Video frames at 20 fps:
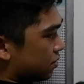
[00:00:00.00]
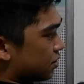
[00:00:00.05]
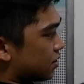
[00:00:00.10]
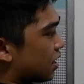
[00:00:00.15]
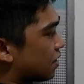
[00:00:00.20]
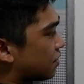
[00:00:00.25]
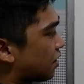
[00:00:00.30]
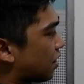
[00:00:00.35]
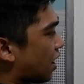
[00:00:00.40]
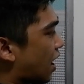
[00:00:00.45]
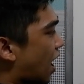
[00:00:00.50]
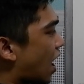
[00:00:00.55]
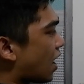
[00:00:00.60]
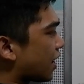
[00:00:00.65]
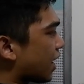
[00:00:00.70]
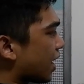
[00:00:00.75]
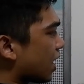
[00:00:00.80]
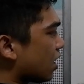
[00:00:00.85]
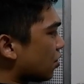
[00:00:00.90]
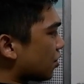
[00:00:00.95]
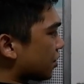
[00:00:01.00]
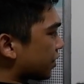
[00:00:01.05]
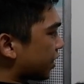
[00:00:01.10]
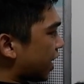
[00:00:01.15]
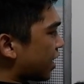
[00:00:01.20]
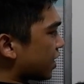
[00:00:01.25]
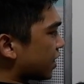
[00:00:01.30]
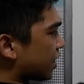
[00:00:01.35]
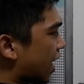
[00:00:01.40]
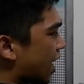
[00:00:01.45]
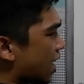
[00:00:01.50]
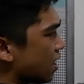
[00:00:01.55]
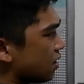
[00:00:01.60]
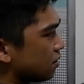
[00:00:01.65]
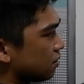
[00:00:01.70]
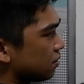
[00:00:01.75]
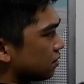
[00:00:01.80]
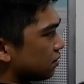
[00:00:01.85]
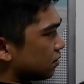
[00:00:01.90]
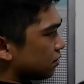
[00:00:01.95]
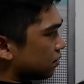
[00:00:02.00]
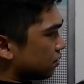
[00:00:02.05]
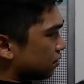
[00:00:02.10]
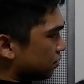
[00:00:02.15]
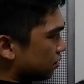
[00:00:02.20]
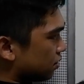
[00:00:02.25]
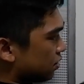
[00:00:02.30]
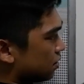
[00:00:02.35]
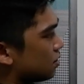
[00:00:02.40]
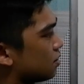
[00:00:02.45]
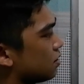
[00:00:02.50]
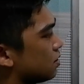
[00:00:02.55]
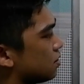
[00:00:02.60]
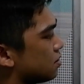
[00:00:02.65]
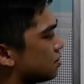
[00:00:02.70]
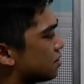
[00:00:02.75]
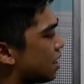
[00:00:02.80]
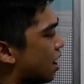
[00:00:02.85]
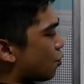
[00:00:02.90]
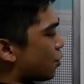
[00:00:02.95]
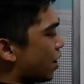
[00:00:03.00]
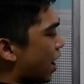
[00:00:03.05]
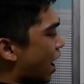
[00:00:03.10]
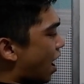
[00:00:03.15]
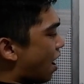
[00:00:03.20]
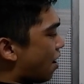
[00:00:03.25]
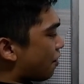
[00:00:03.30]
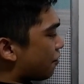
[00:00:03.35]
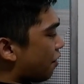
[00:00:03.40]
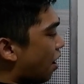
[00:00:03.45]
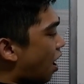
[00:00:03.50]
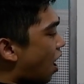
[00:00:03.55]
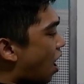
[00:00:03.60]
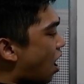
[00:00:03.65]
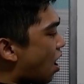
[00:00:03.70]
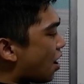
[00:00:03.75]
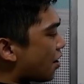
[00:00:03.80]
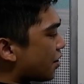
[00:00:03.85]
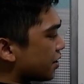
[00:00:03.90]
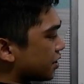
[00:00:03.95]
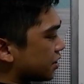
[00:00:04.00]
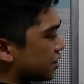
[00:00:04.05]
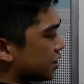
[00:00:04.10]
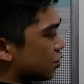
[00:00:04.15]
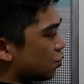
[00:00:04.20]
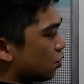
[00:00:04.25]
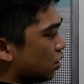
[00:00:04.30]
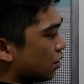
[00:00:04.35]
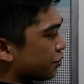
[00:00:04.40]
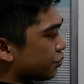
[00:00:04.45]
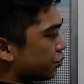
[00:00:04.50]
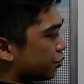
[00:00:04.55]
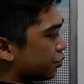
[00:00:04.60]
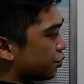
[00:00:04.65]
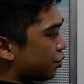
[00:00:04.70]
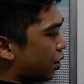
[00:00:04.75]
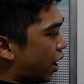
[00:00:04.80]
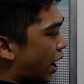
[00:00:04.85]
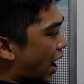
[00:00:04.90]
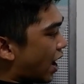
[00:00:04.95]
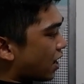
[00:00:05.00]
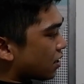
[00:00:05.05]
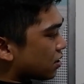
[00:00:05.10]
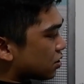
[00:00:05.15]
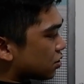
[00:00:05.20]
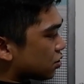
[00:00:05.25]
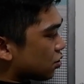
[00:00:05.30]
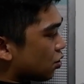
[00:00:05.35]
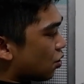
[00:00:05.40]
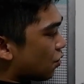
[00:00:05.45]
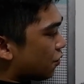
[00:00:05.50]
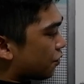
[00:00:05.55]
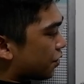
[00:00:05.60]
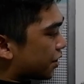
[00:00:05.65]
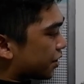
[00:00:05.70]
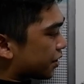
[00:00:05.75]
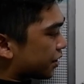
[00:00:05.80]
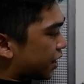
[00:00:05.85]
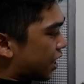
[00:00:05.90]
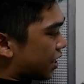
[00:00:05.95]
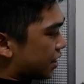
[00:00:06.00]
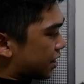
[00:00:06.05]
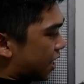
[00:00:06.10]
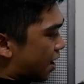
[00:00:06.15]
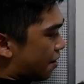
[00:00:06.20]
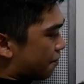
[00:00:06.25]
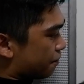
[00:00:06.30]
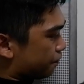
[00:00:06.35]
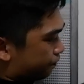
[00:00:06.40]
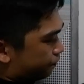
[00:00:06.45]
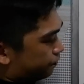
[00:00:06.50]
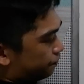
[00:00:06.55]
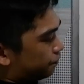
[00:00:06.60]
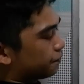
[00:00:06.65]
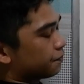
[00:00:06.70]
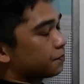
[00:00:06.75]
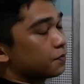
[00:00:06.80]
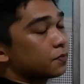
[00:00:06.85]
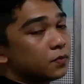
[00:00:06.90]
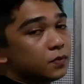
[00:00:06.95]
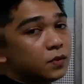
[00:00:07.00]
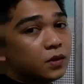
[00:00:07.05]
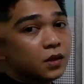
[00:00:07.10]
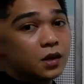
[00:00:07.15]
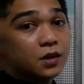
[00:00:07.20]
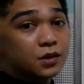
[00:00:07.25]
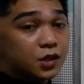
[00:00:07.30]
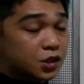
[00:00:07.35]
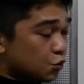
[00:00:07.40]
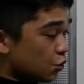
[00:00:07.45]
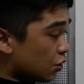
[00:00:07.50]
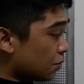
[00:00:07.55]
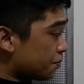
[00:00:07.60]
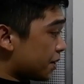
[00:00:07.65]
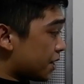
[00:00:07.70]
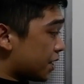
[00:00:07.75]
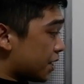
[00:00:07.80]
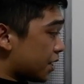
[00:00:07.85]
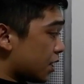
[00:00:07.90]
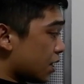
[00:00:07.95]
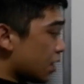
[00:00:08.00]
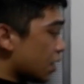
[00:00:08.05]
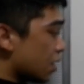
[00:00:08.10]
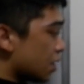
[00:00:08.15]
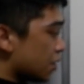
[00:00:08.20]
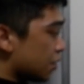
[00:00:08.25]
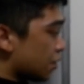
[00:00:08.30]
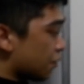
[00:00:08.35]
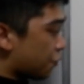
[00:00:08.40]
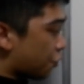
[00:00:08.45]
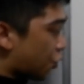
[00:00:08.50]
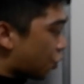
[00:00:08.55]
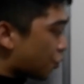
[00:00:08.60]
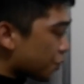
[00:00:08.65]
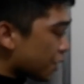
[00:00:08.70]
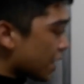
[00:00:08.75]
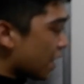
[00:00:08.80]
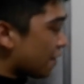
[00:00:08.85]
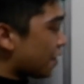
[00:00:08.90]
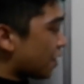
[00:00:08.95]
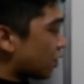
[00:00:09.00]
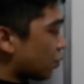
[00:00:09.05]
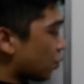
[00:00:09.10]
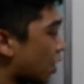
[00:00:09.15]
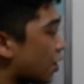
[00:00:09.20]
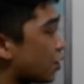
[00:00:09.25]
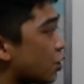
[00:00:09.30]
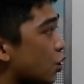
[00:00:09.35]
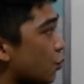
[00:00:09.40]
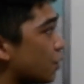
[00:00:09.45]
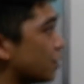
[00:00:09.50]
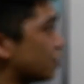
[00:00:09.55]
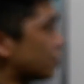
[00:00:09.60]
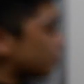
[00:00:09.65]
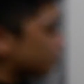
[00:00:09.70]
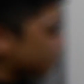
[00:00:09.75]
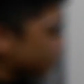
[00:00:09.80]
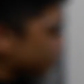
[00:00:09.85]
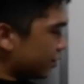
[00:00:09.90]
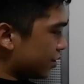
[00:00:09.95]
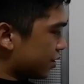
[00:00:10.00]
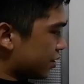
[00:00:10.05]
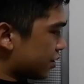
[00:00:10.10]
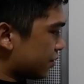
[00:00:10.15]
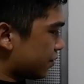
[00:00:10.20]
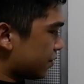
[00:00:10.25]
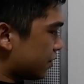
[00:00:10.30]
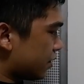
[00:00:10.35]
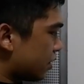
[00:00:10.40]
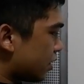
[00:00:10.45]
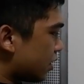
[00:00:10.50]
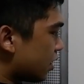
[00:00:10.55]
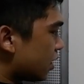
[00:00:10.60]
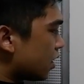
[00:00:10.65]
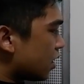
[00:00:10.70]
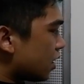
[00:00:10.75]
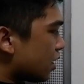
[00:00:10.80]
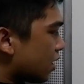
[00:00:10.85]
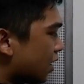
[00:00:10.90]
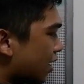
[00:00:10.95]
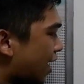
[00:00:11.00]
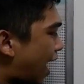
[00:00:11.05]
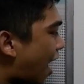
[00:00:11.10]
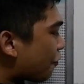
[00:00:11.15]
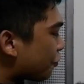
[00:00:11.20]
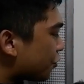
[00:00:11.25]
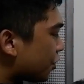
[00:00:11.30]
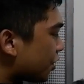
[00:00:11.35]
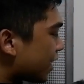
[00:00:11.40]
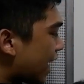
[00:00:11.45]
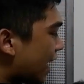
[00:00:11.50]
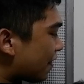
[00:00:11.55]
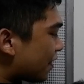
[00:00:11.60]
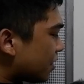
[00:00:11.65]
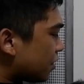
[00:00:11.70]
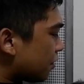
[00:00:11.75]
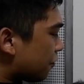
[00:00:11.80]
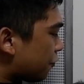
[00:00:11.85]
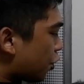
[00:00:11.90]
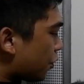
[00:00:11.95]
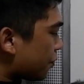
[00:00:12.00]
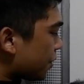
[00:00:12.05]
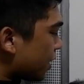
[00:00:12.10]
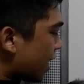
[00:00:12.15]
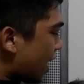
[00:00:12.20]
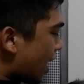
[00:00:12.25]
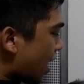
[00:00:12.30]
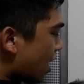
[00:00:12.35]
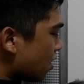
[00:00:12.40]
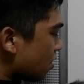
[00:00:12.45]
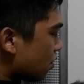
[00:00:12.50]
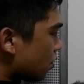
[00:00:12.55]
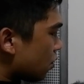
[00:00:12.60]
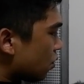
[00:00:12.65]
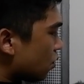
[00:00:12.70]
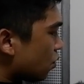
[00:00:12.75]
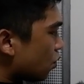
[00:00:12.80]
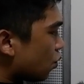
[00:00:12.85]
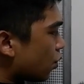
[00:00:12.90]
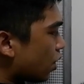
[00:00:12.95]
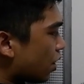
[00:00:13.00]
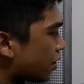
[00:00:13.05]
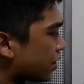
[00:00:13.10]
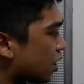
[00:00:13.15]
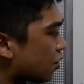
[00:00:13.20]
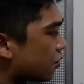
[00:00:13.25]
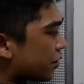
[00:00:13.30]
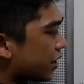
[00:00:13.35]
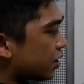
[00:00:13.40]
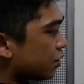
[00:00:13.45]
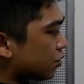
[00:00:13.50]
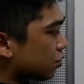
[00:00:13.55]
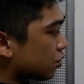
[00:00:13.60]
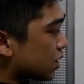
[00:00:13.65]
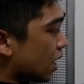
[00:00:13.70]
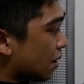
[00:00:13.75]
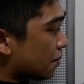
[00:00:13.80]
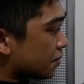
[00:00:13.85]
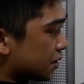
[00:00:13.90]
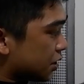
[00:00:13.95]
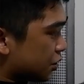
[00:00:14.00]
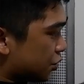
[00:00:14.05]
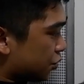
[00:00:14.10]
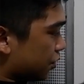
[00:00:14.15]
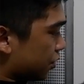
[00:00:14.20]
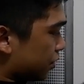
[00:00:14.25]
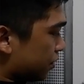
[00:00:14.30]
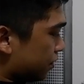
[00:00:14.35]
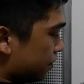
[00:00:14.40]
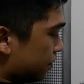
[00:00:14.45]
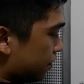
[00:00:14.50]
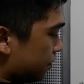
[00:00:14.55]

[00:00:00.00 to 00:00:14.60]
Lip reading: central angle or theta. Now we have r is equal to s over theta. This will be the formula that we are going to use. After getting the formula, we are now ready to substitute.